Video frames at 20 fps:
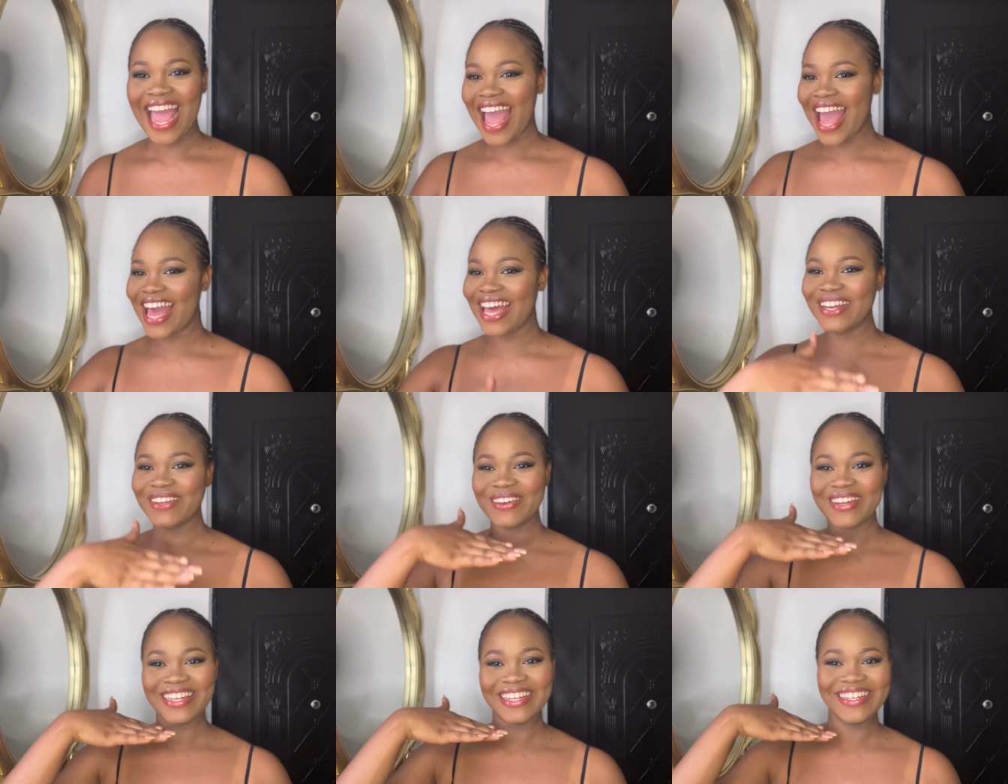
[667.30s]
How
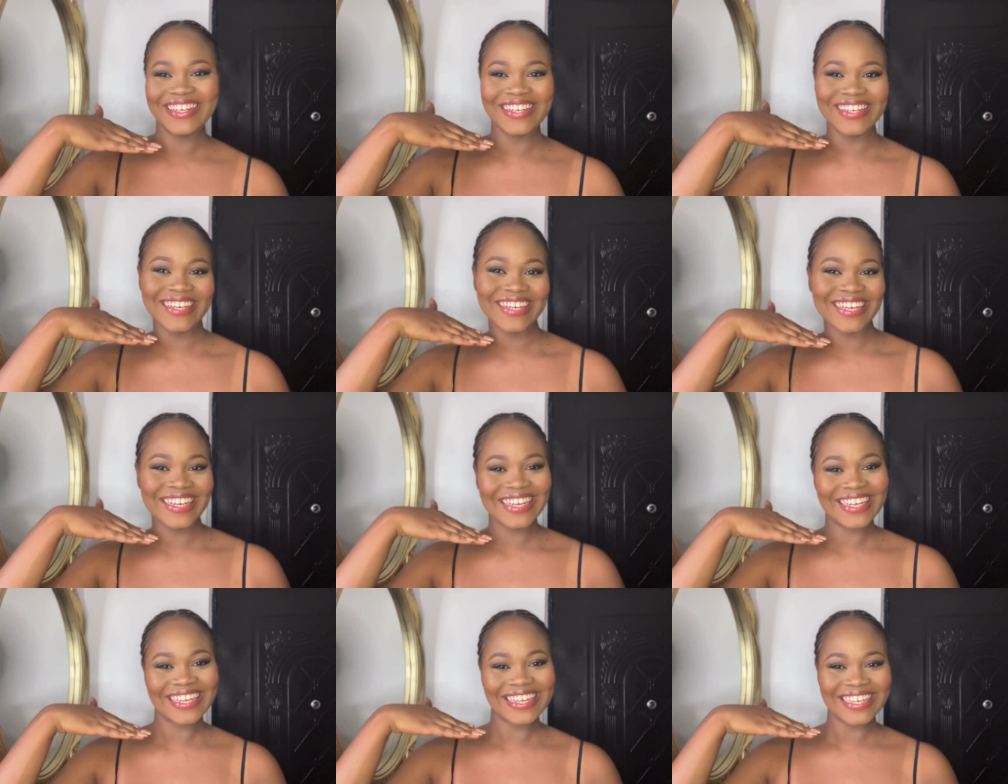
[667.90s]
do I look?
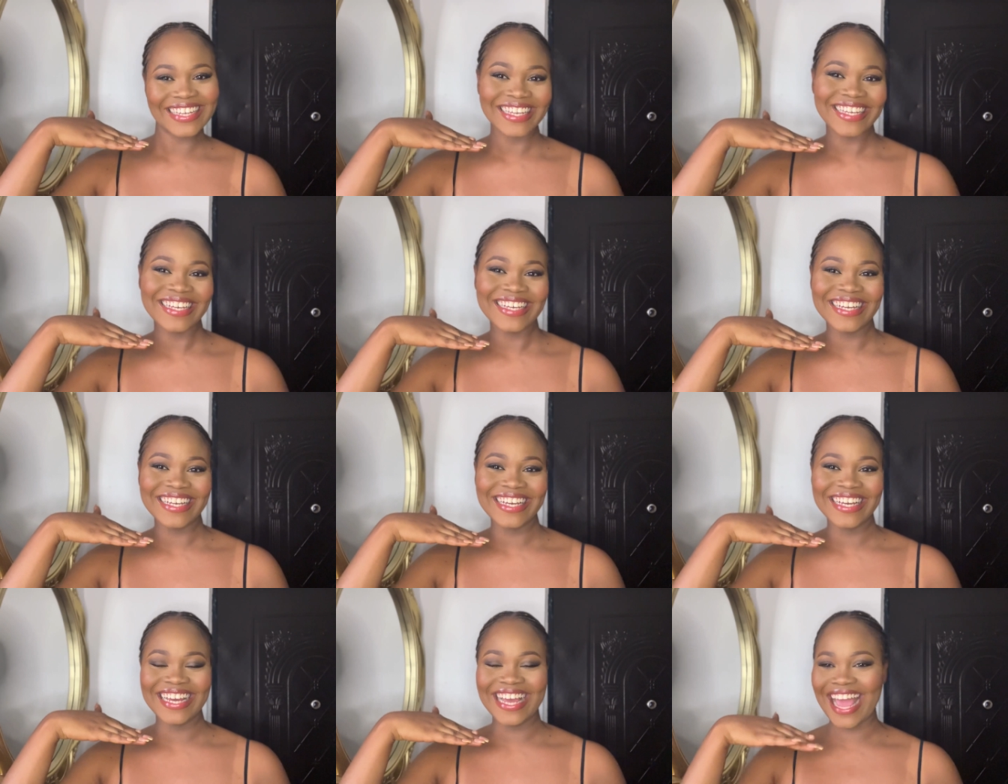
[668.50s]

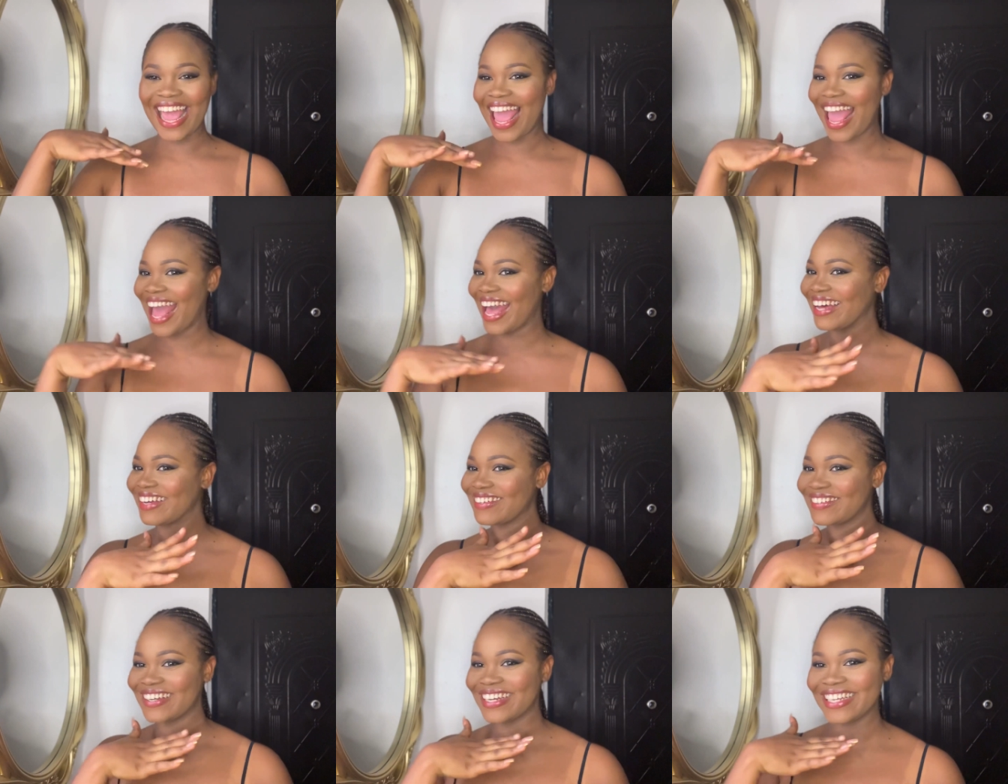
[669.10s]
How
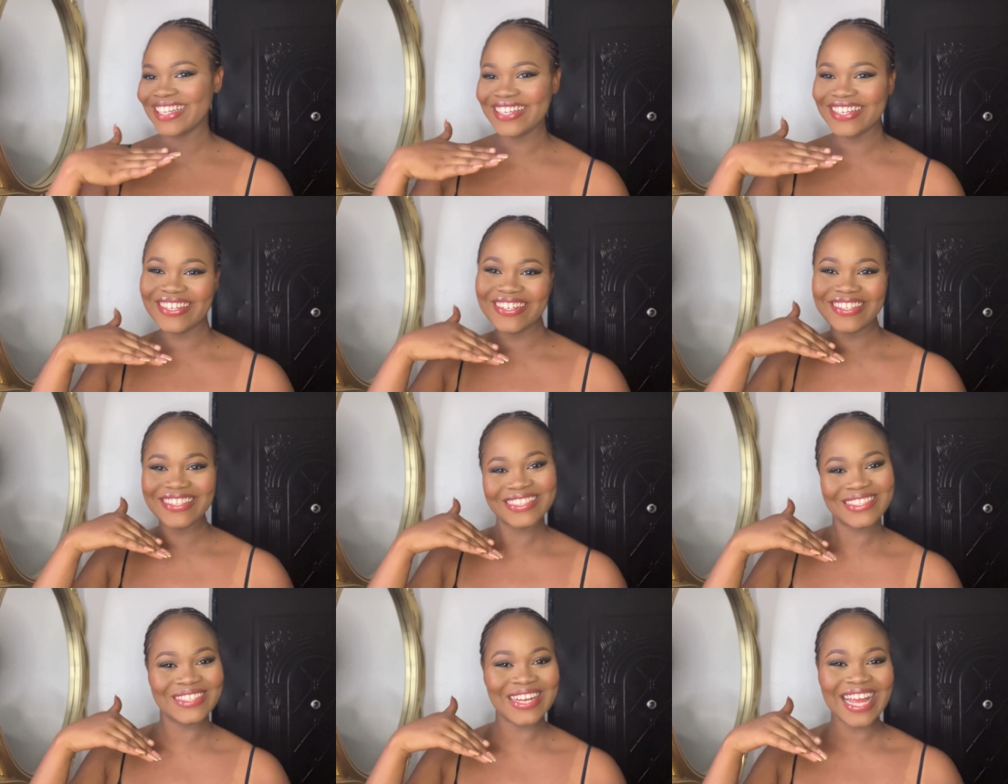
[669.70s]
do I
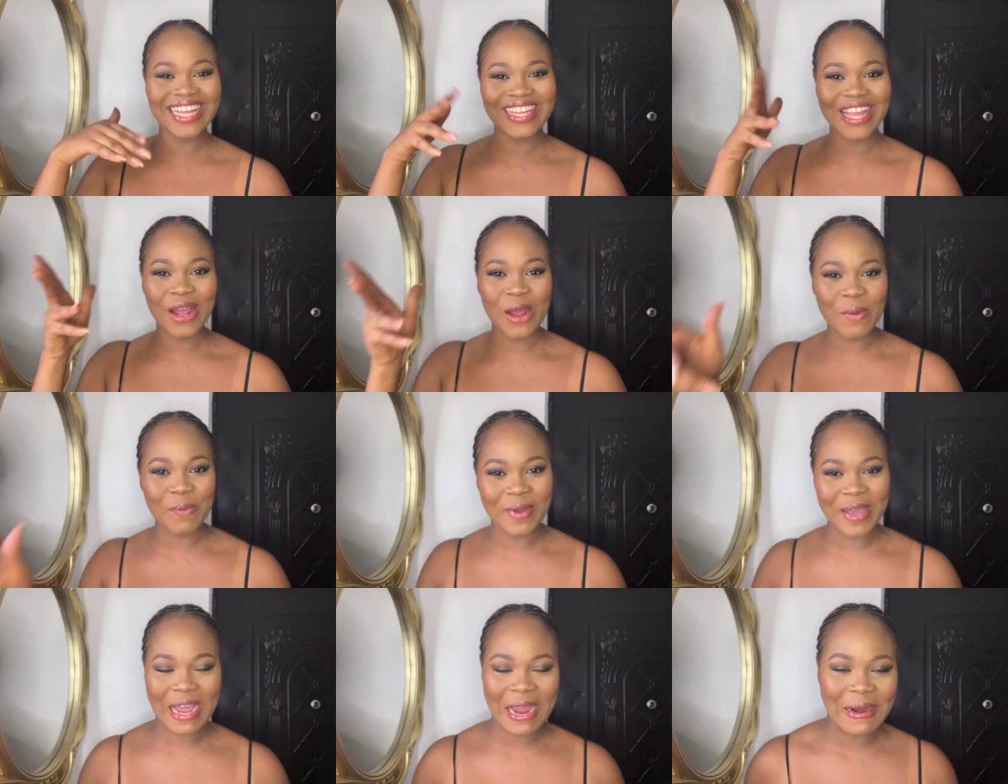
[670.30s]
look? Should I take
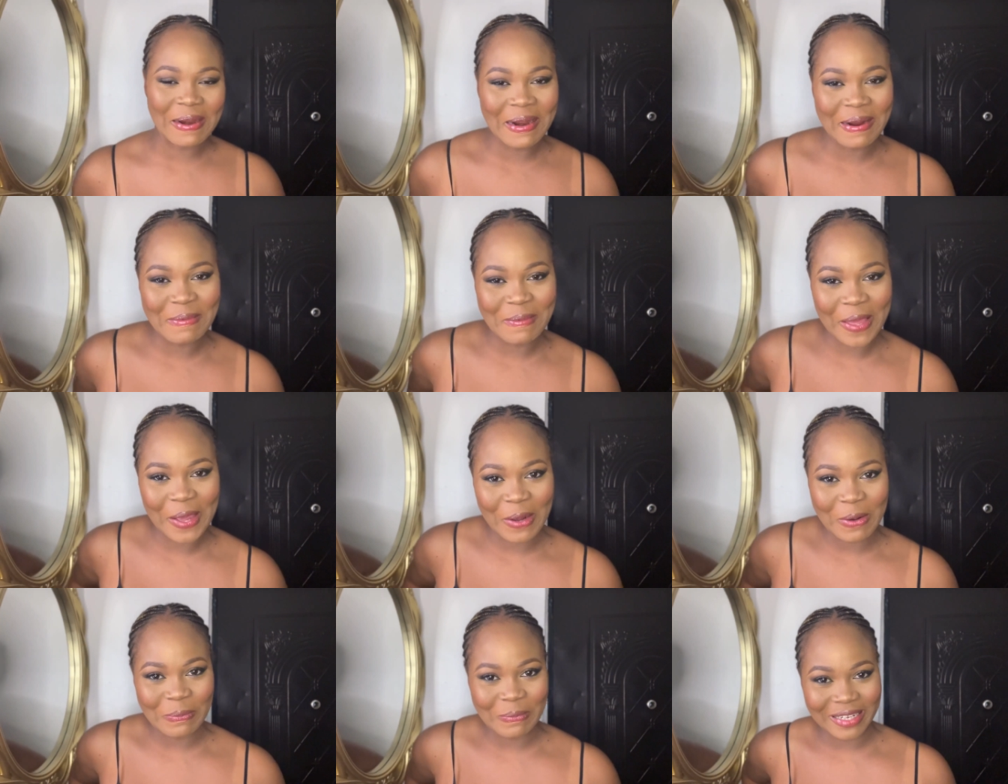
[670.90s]
up a career in
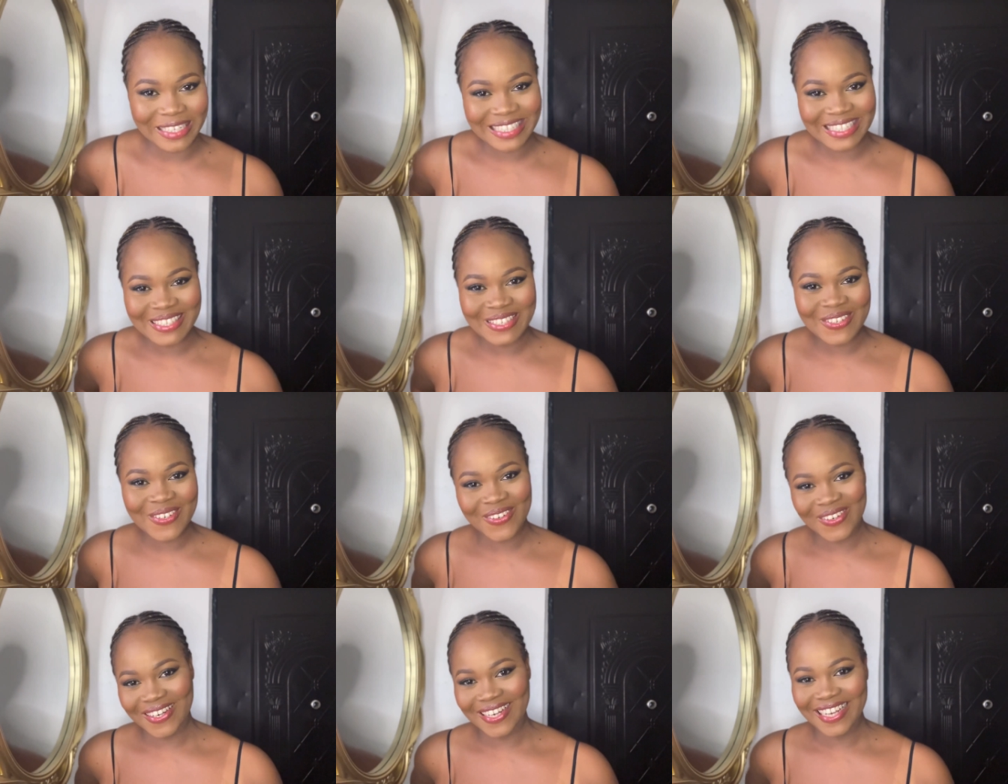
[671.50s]
makeup
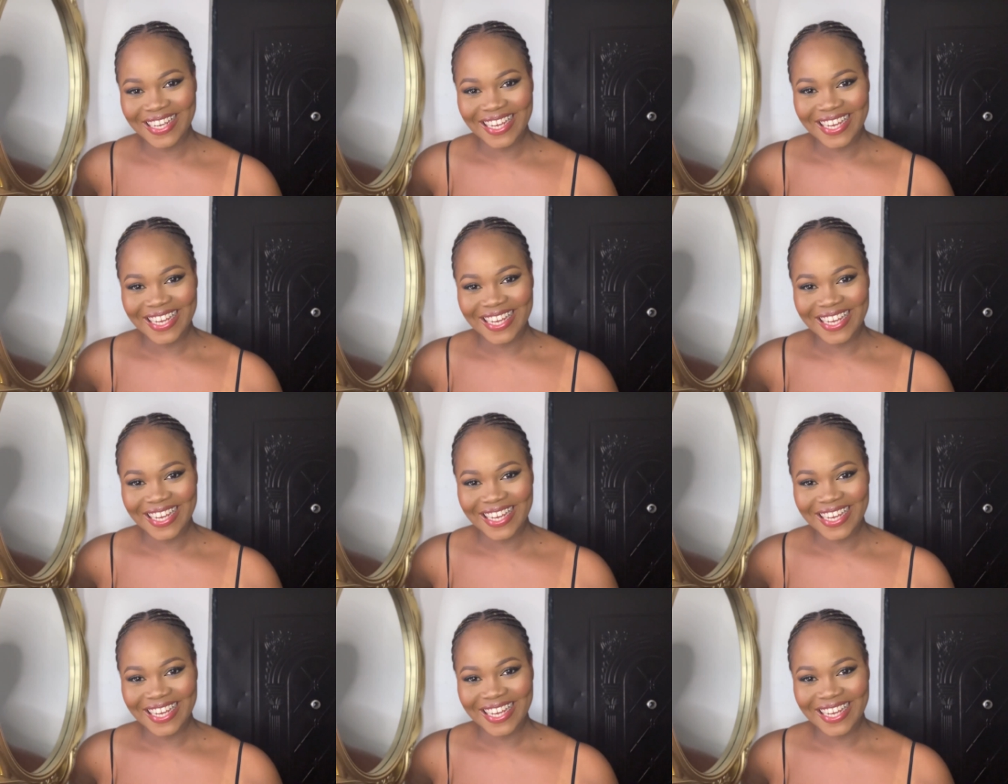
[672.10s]
artistry?